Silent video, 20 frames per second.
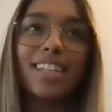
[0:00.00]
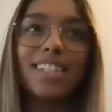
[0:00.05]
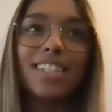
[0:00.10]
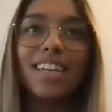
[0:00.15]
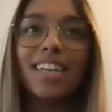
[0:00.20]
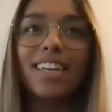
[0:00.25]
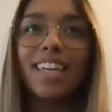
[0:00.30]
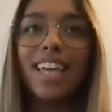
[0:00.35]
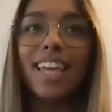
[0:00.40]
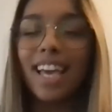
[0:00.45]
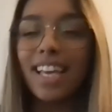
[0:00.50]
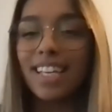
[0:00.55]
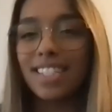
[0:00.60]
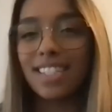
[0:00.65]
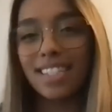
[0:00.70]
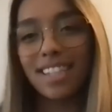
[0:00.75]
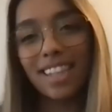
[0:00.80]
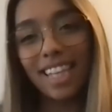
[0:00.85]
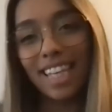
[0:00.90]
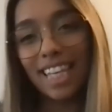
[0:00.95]
So
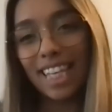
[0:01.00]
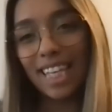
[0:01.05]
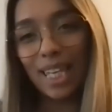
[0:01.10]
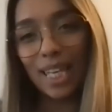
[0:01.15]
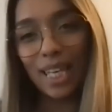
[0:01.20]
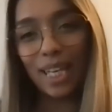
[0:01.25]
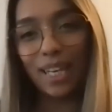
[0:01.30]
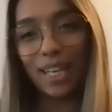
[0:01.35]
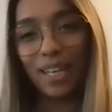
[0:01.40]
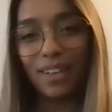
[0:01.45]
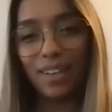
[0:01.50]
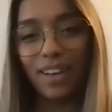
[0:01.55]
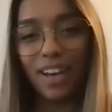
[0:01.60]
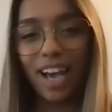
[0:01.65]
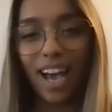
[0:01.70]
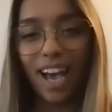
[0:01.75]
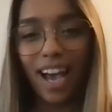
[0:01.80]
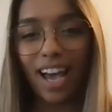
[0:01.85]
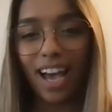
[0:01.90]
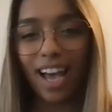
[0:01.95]
yes, thank
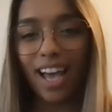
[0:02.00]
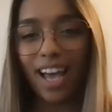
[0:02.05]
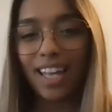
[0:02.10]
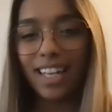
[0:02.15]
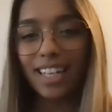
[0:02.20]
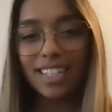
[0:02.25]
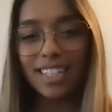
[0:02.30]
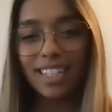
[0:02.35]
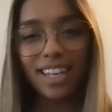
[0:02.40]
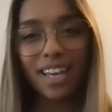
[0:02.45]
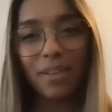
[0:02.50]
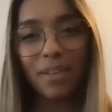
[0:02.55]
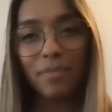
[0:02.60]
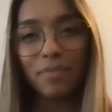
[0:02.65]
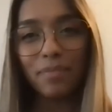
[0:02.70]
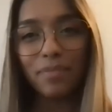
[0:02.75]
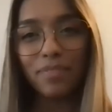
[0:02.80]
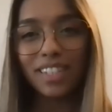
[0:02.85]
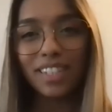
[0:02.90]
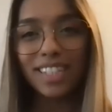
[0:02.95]
you, and
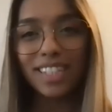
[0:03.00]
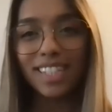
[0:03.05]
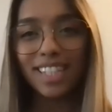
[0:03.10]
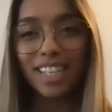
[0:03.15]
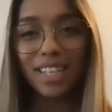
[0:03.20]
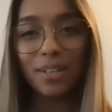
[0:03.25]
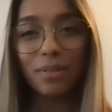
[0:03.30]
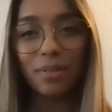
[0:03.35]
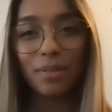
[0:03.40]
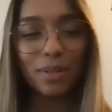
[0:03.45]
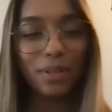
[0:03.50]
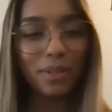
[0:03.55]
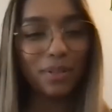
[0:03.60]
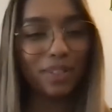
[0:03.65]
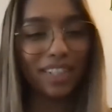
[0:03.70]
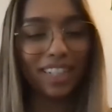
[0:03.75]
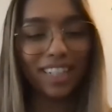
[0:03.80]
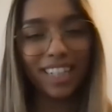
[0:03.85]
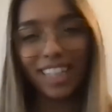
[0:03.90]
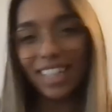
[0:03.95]
see you
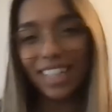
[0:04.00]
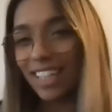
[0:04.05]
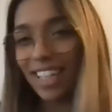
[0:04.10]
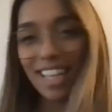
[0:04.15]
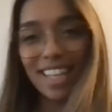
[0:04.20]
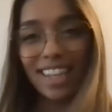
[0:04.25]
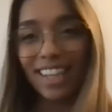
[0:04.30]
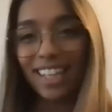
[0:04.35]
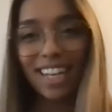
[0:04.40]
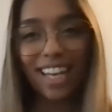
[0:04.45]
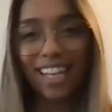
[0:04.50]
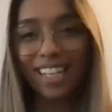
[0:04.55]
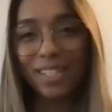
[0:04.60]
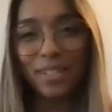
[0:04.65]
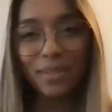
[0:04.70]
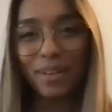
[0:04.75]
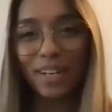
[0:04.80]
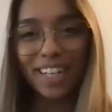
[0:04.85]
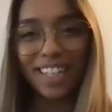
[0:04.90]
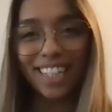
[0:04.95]
all in the
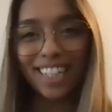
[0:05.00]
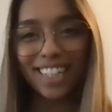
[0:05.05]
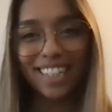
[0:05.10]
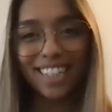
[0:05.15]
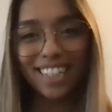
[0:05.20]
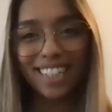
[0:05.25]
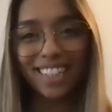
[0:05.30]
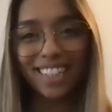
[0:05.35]
next one.